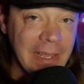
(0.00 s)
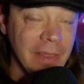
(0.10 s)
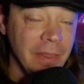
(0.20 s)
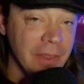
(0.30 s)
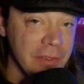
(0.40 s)

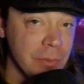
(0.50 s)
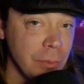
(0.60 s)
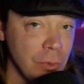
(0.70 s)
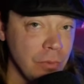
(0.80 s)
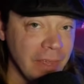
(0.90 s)
this
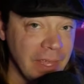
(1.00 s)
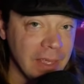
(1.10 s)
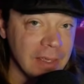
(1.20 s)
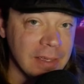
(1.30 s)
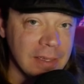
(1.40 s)

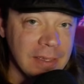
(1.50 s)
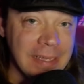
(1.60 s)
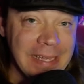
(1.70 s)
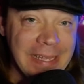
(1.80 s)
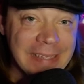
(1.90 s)
movie
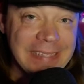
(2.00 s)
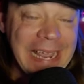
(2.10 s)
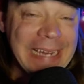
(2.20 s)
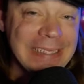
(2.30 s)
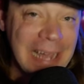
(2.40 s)
is
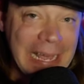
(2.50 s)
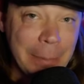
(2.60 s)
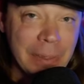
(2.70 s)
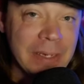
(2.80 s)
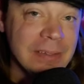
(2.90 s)
a
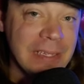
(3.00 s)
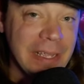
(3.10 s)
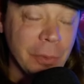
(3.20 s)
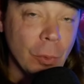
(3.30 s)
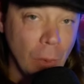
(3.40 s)
diamond
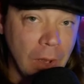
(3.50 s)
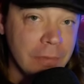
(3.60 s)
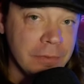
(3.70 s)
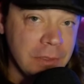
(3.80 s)
in the rough.